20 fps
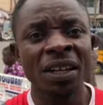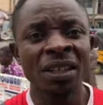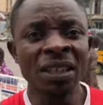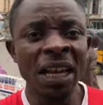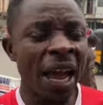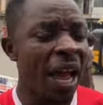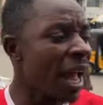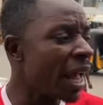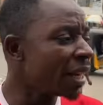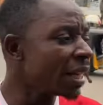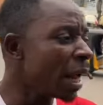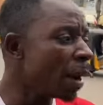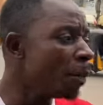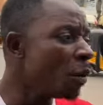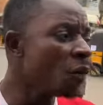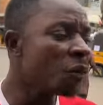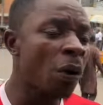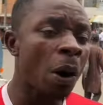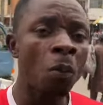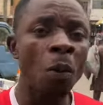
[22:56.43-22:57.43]
They
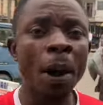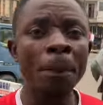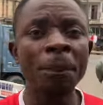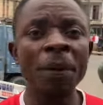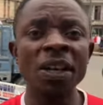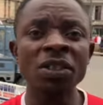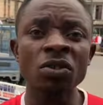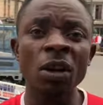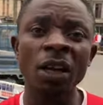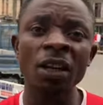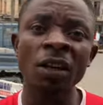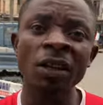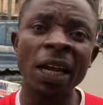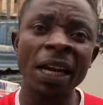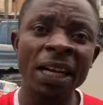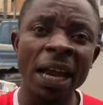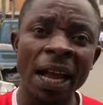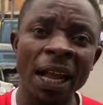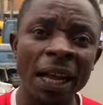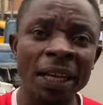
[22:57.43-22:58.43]
move from one place to
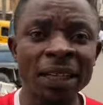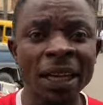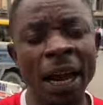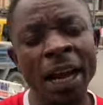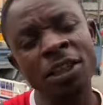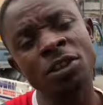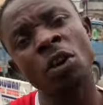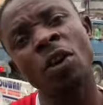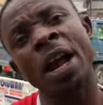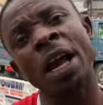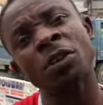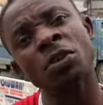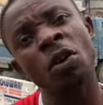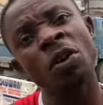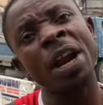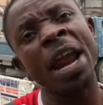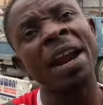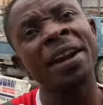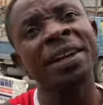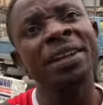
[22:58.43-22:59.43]
another, they are
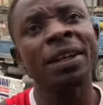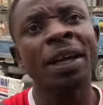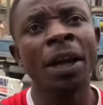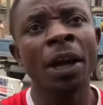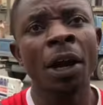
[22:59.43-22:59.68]
intercatorial.